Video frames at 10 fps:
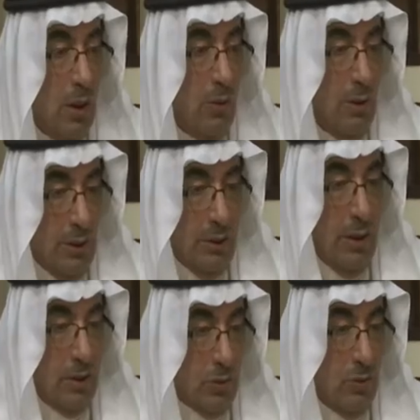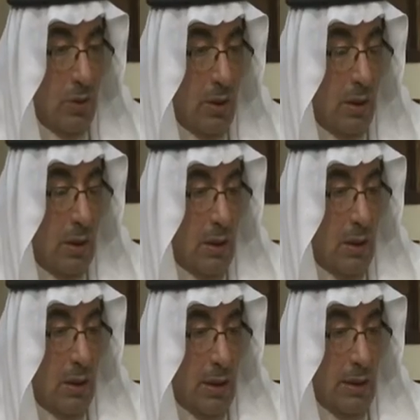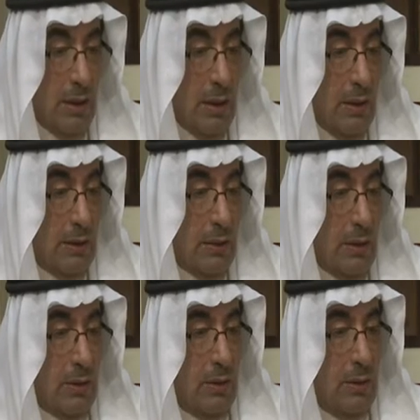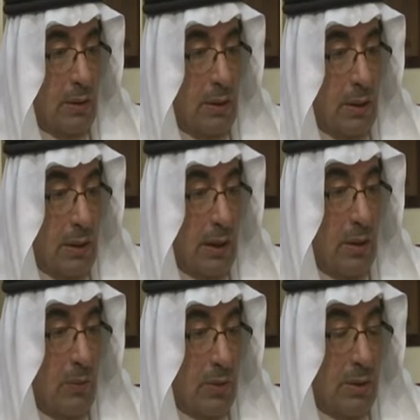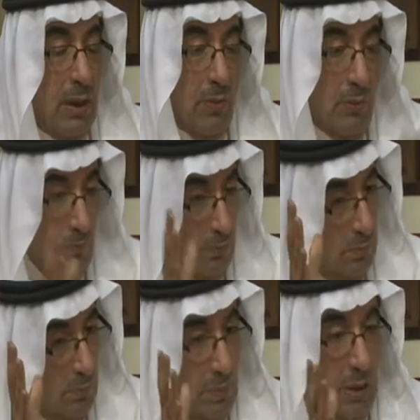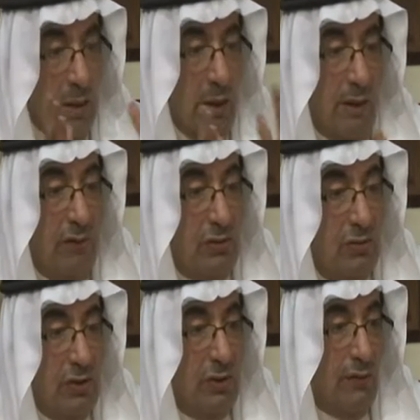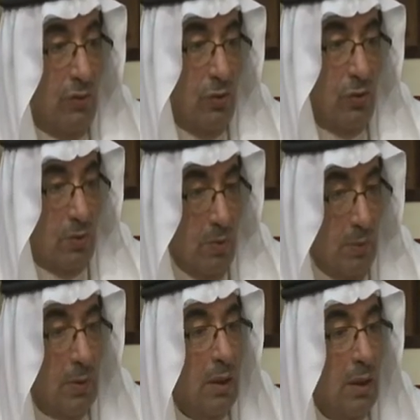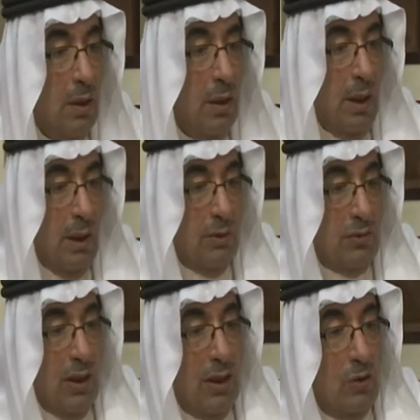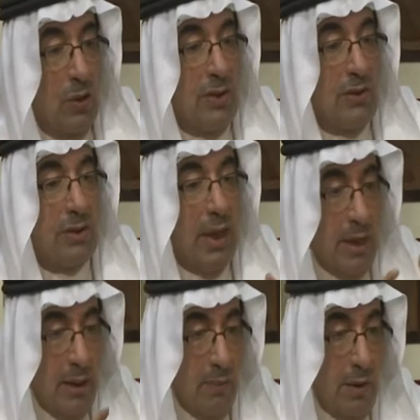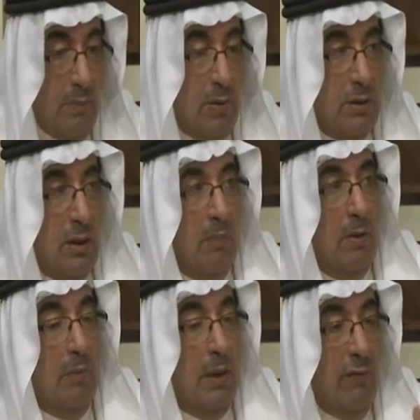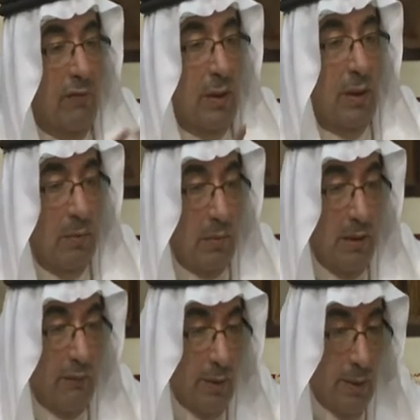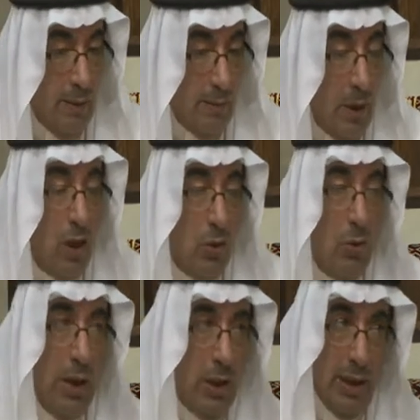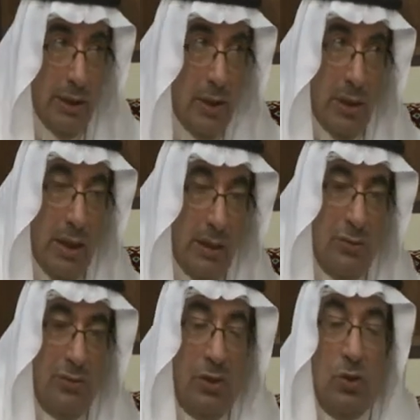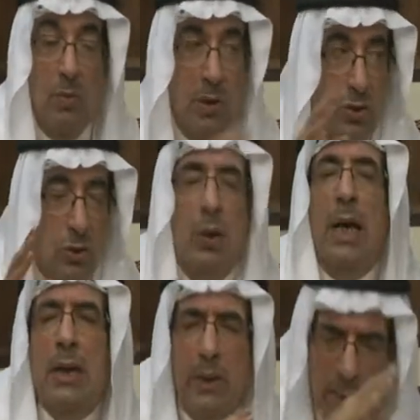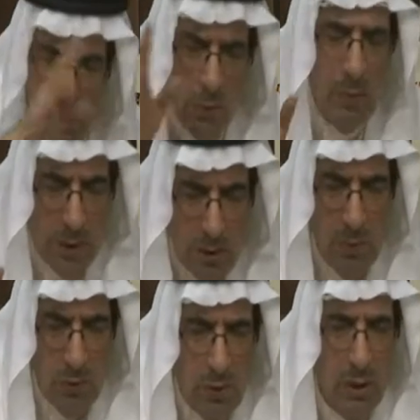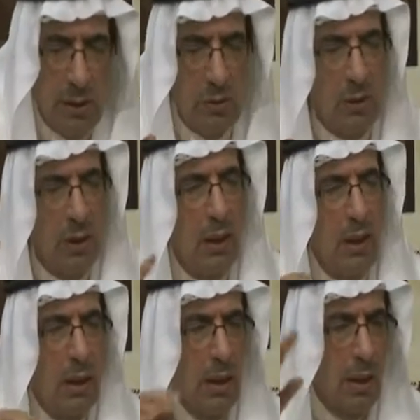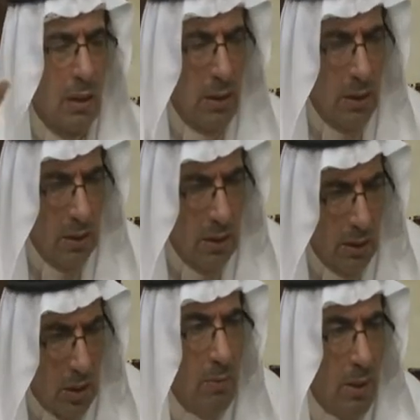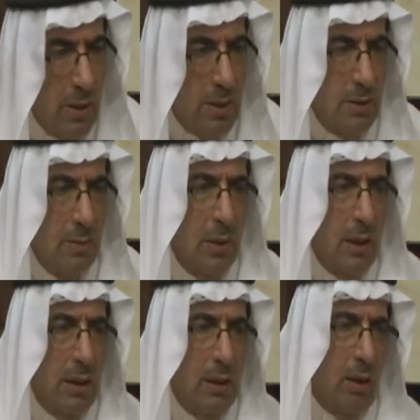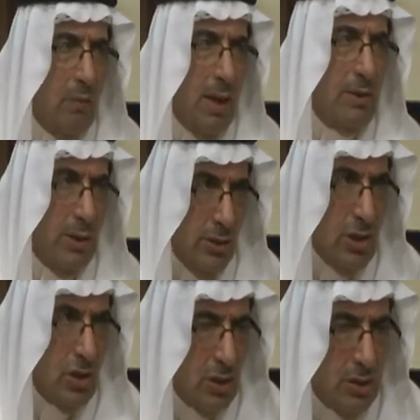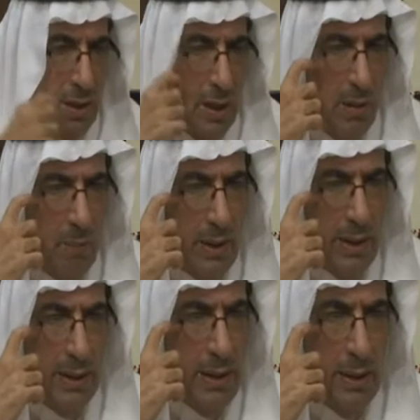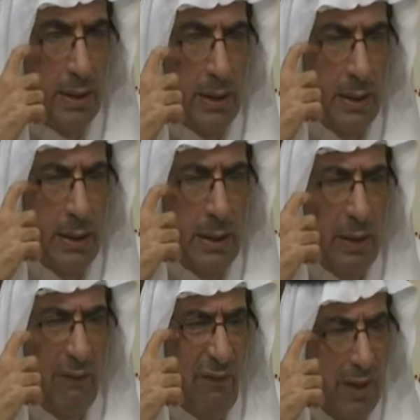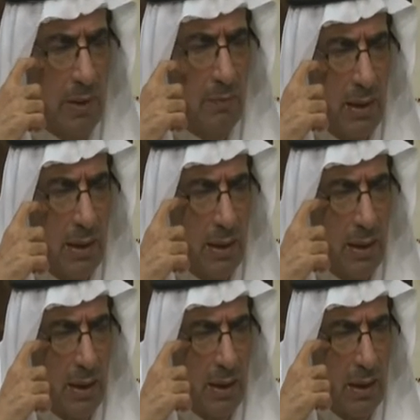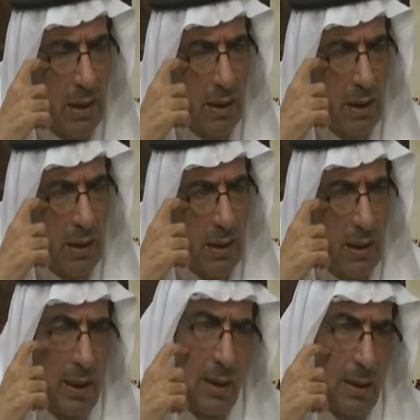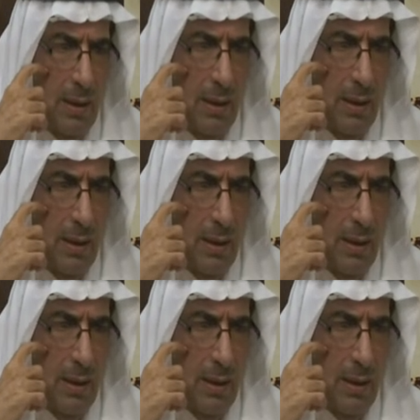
when I get high school, and I start, and I was now an avid reader for those people, and trying to understand them and believe them and believe in them. Though I didn't read too much, or I read too much about actually the communism, like Karl Marx and Engels, but they didn't affect me like